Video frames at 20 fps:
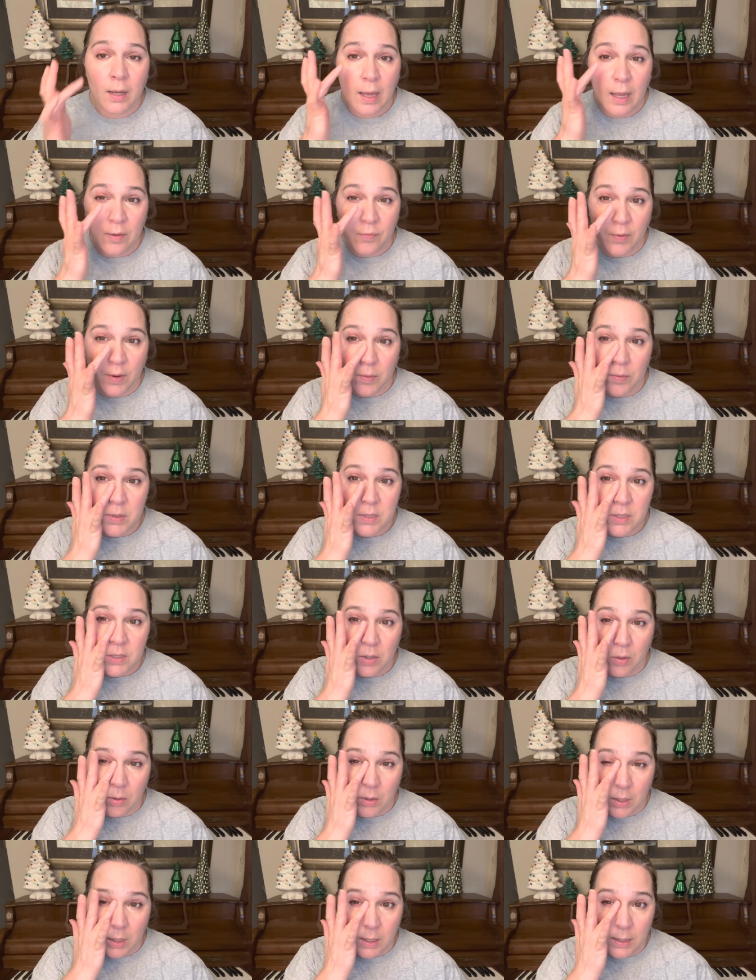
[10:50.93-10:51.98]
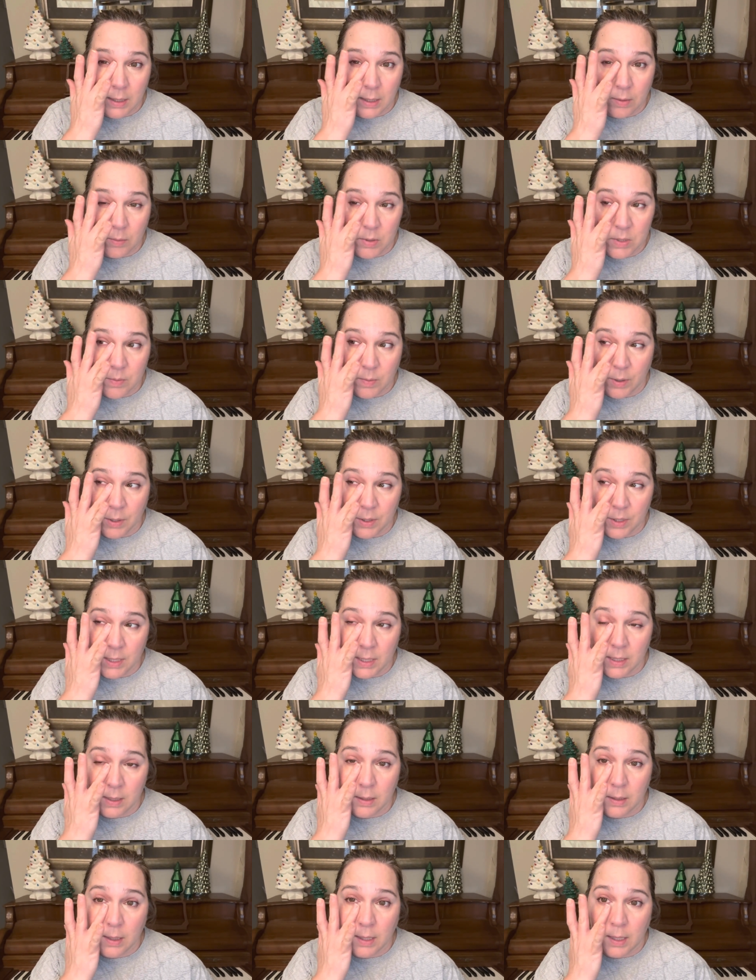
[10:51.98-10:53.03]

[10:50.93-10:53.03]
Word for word: I felt was so good that it was worth it.